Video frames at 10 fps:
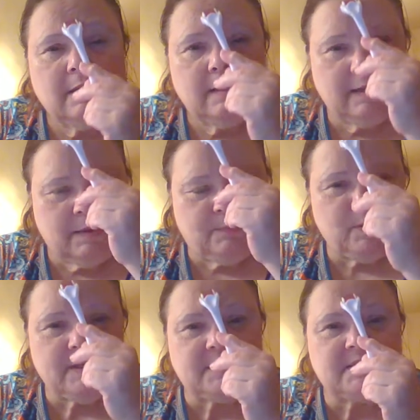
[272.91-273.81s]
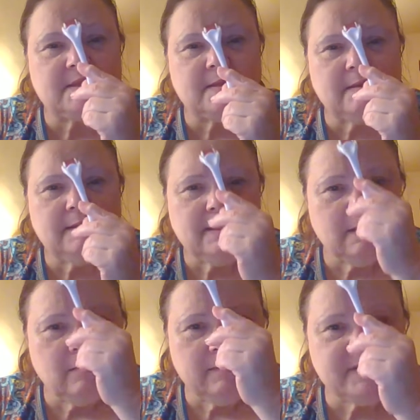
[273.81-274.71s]
it puts
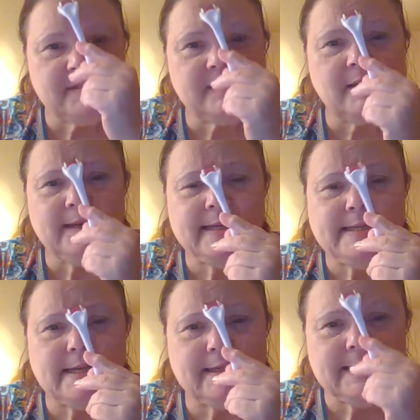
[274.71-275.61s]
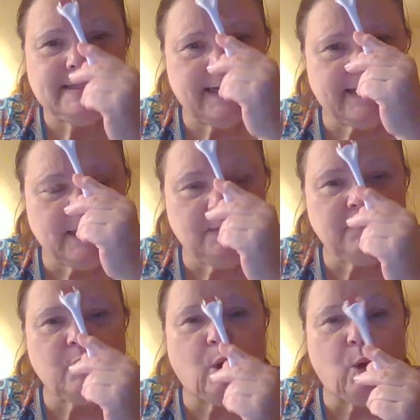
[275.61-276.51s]
little tiny, tiny, tiny
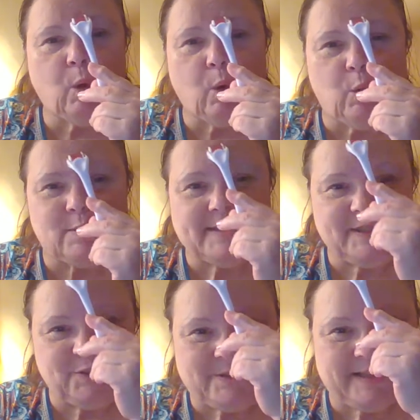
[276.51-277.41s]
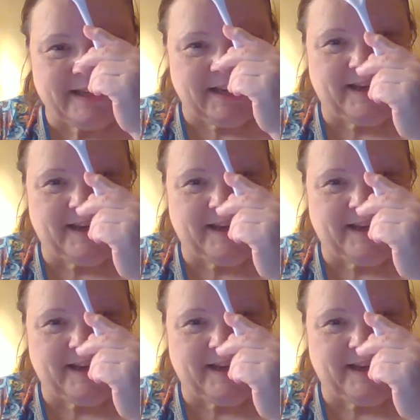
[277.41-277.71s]
holes in your skin.